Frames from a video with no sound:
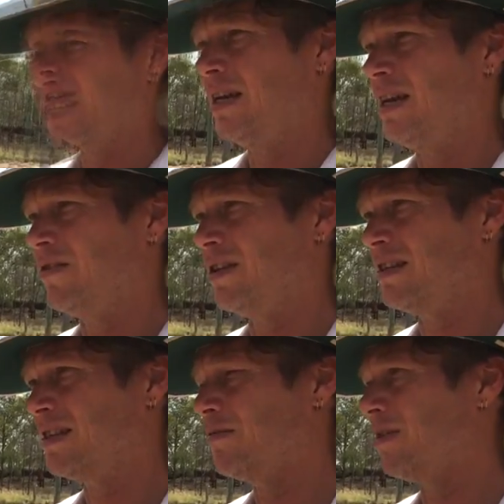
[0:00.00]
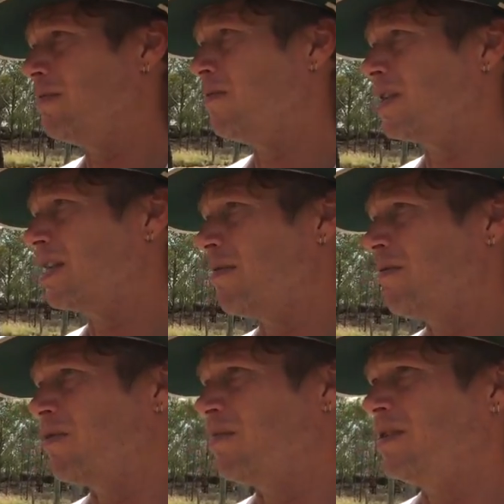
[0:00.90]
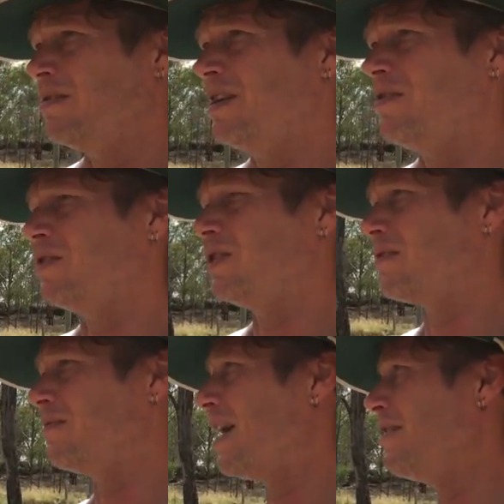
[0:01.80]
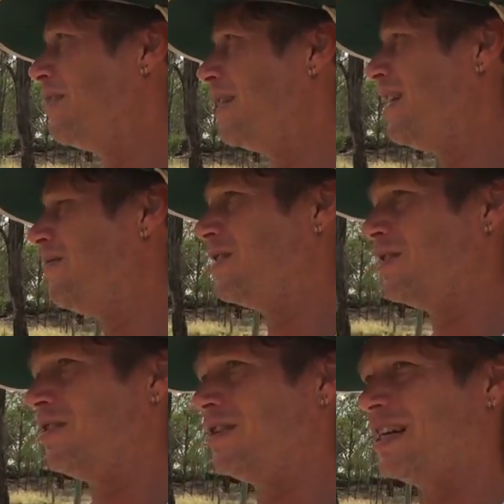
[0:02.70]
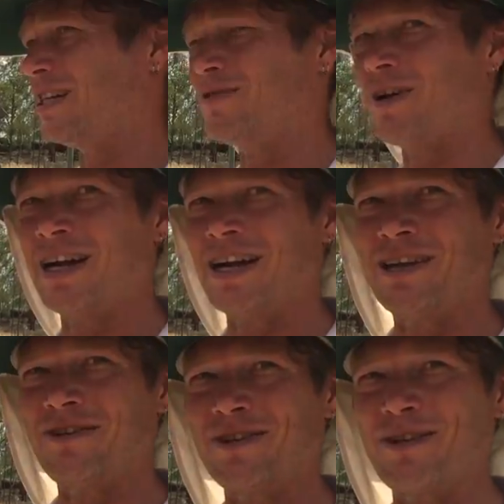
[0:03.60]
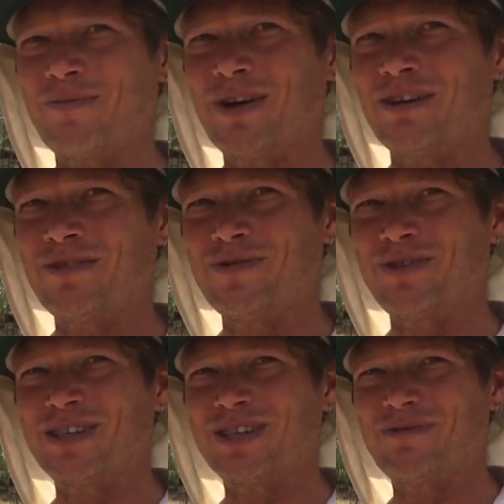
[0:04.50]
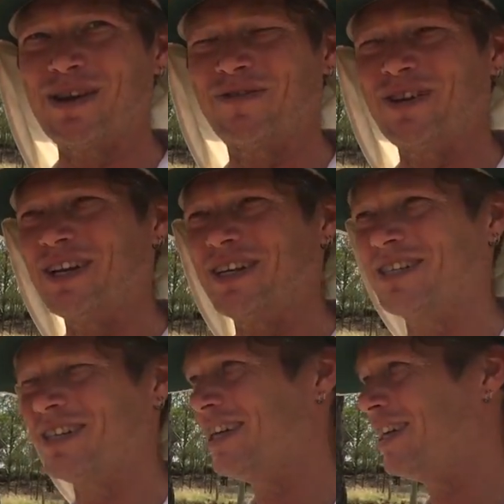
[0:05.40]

Yeah, if you can see where the water's coming from. Whenever it used to rain really heavy too, you'd get straight out there with an umbrella even when it was just about finished,